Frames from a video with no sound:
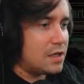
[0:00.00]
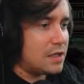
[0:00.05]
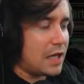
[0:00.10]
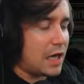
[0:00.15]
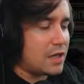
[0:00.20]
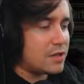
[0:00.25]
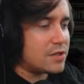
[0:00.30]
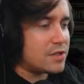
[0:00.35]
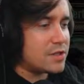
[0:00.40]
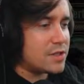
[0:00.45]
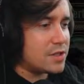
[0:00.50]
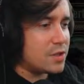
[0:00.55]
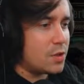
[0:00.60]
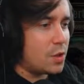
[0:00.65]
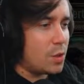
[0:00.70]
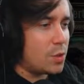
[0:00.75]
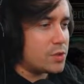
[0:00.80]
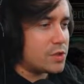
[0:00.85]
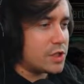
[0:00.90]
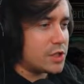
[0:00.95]
Characters can
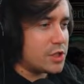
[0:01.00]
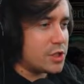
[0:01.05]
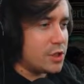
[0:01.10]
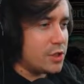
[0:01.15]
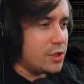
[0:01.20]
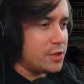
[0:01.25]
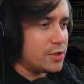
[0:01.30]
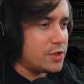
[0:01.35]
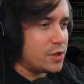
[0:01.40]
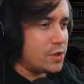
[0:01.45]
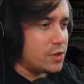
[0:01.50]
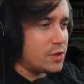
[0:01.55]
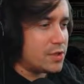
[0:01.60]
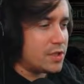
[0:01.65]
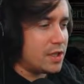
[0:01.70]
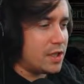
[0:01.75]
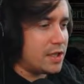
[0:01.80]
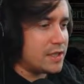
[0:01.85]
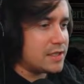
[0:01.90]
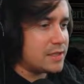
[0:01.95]
also choose to use
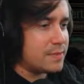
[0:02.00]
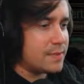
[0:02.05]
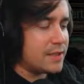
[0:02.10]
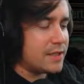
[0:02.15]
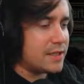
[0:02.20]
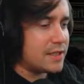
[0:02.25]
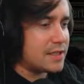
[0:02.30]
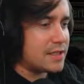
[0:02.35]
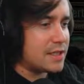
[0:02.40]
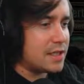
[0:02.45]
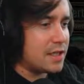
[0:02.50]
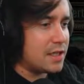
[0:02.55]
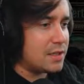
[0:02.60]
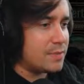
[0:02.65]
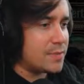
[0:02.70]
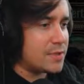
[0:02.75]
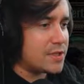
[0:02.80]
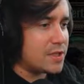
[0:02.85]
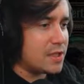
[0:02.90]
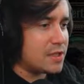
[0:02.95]
an item in their turn
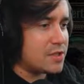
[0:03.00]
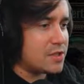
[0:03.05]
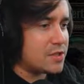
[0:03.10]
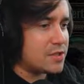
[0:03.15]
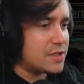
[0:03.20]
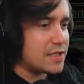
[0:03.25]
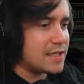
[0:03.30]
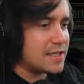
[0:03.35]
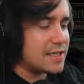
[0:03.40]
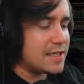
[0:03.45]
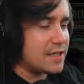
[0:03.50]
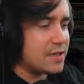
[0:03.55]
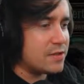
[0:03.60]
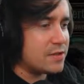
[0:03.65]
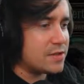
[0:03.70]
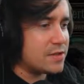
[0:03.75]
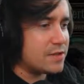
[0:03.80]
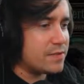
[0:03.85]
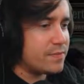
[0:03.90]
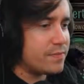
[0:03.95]
besides using their
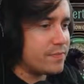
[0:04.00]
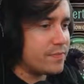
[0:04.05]
skills.